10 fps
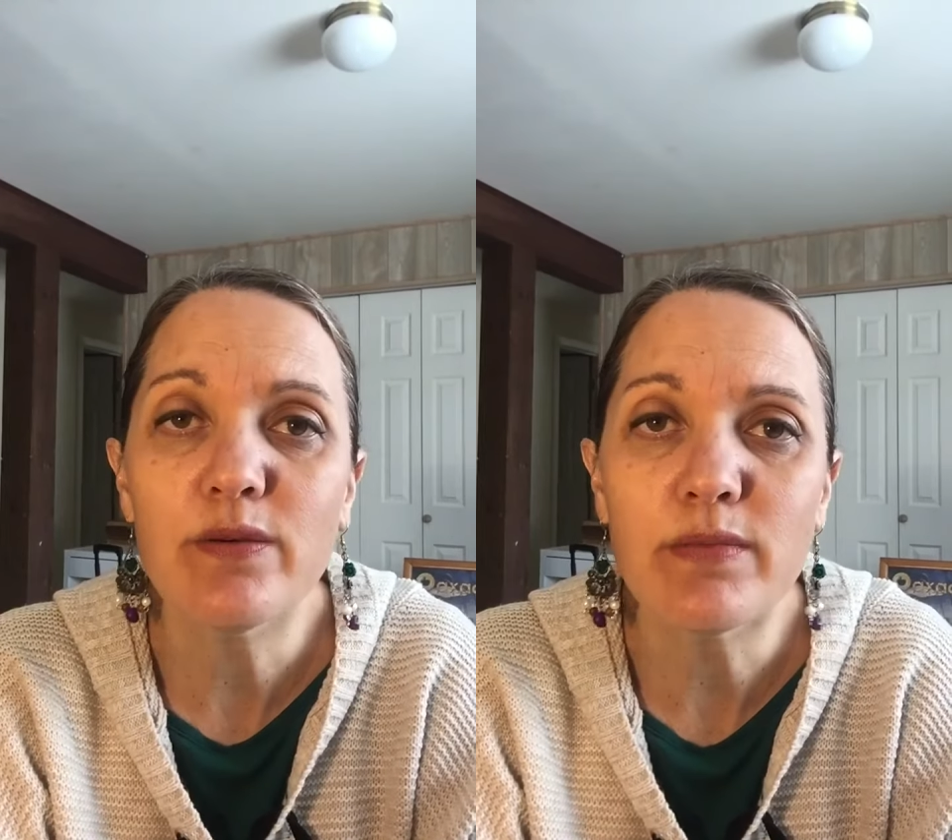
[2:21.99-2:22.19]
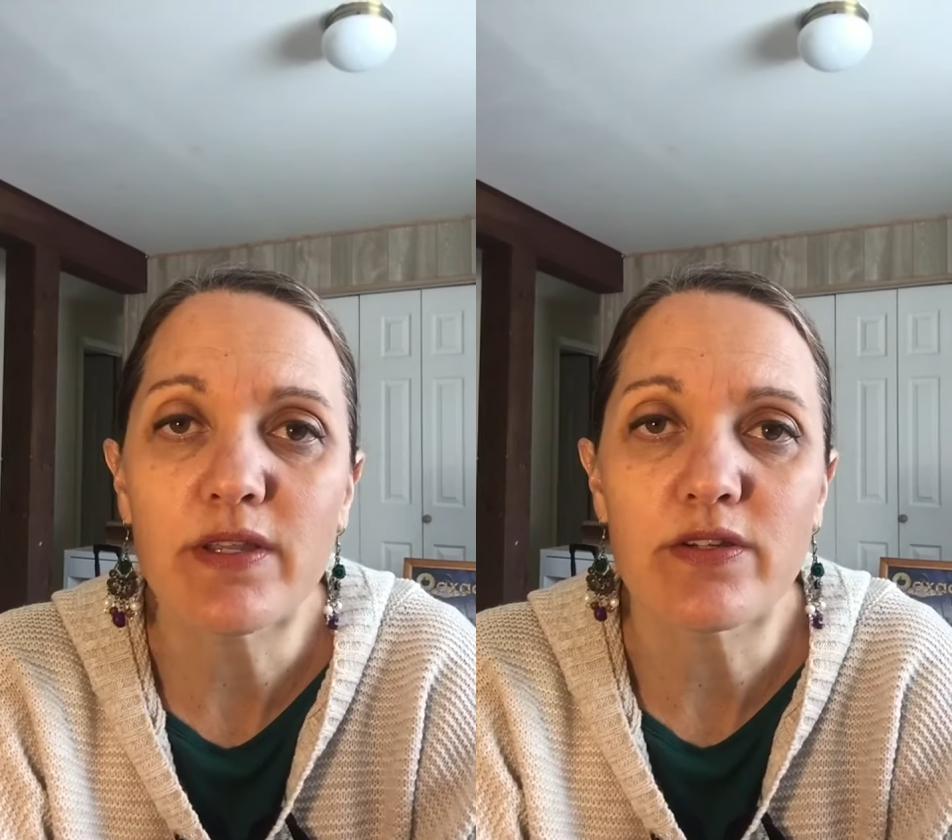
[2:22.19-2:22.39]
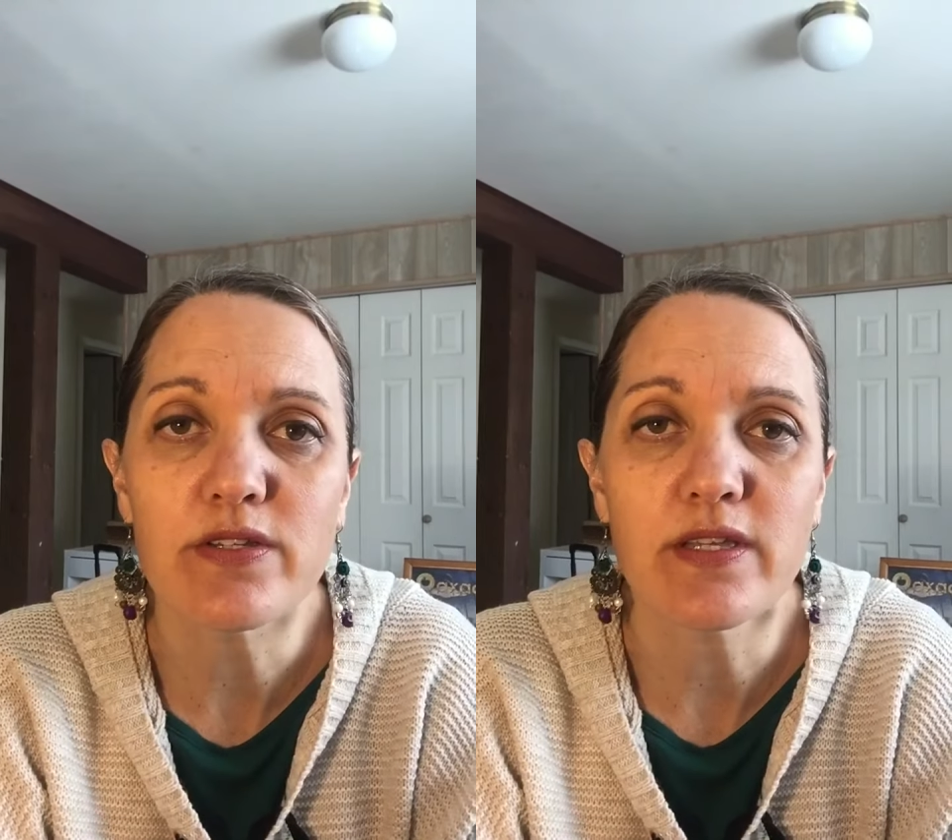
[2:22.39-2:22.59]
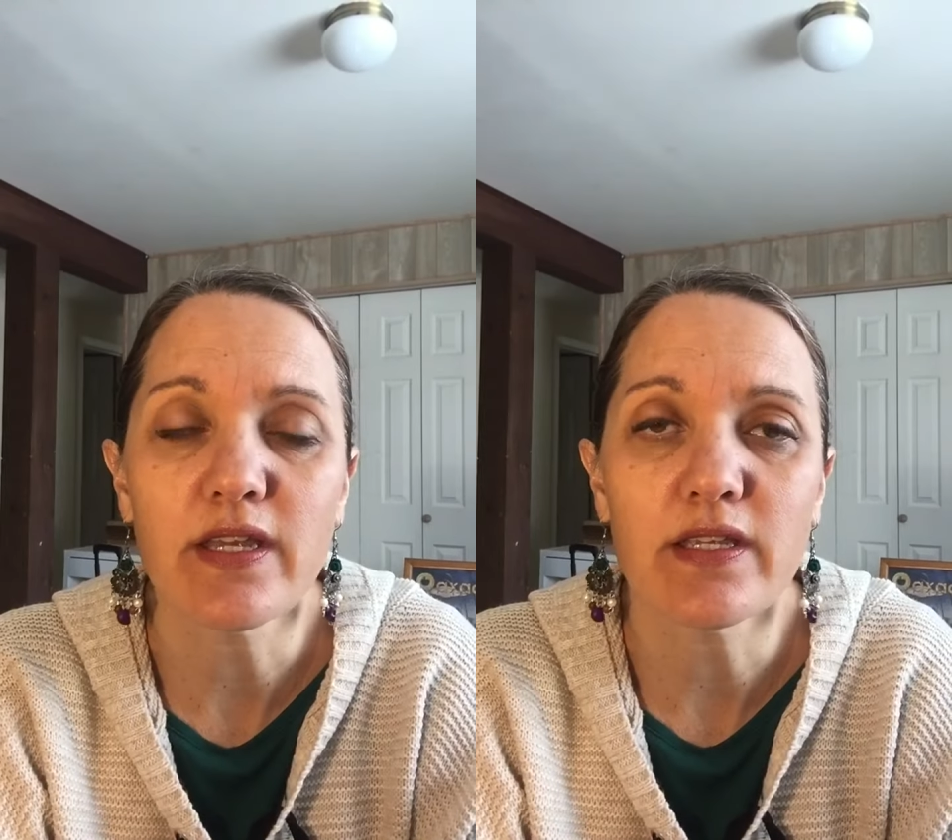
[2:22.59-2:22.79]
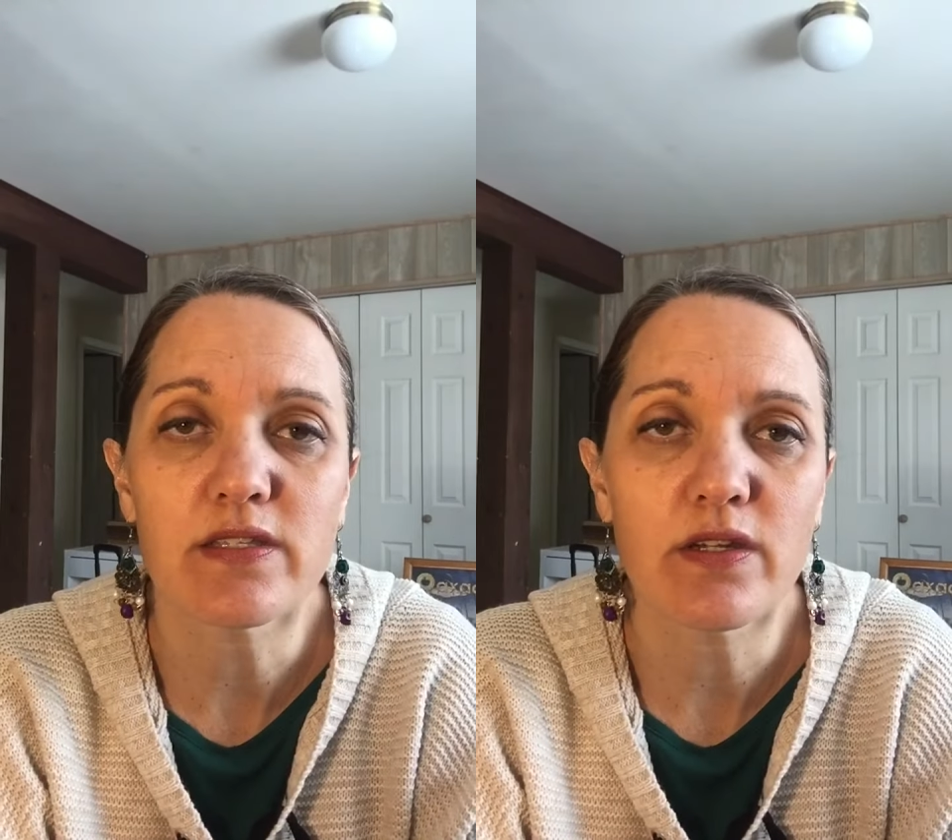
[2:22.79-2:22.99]
mother sang
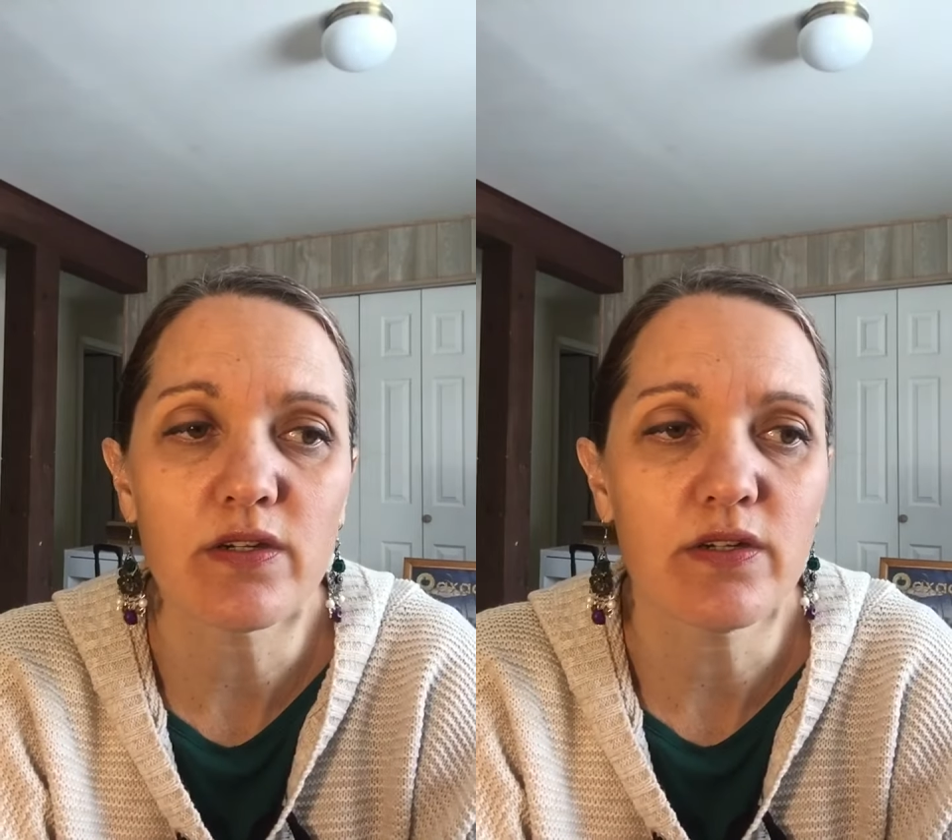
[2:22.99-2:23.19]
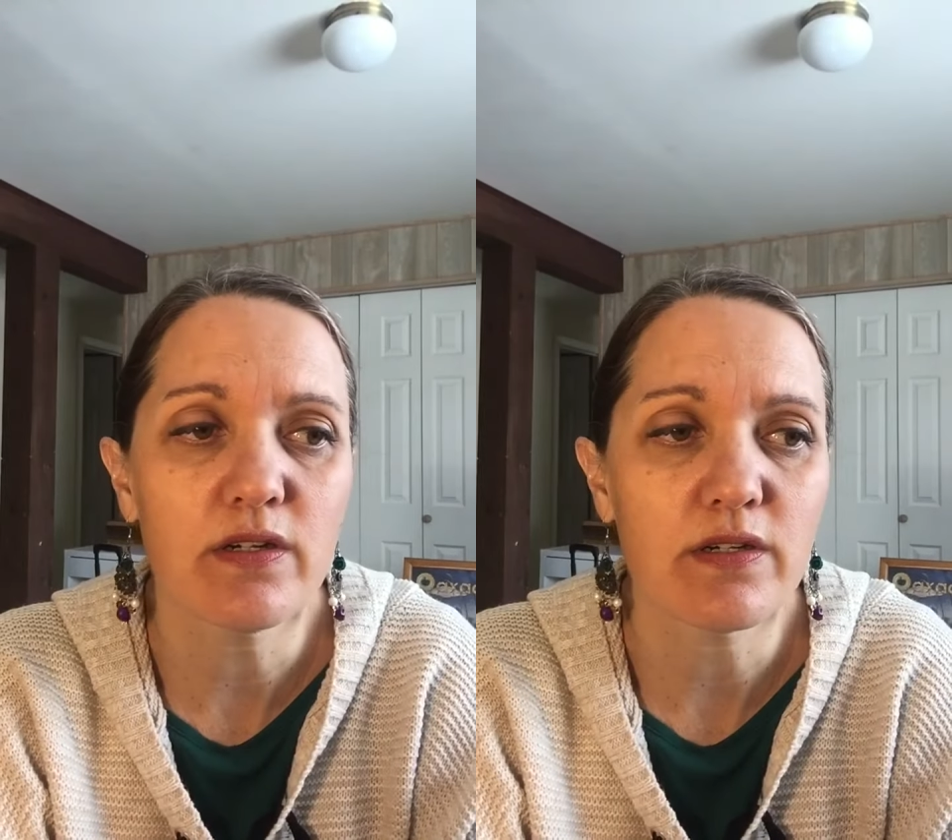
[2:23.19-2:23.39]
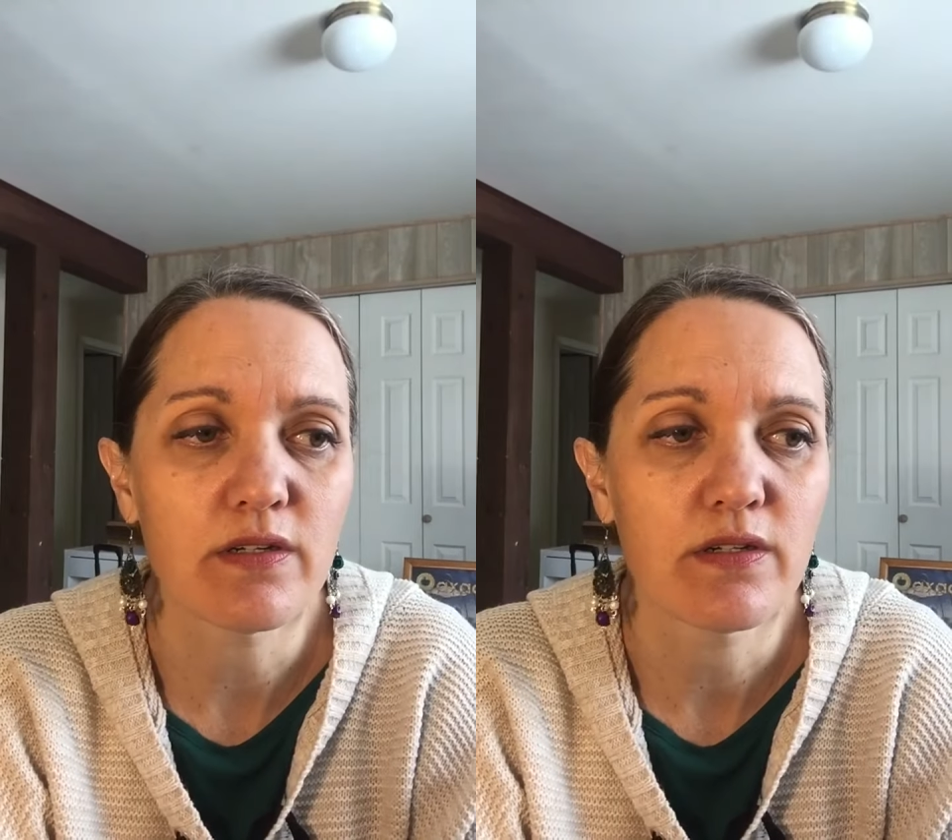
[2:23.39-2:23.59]
it to her.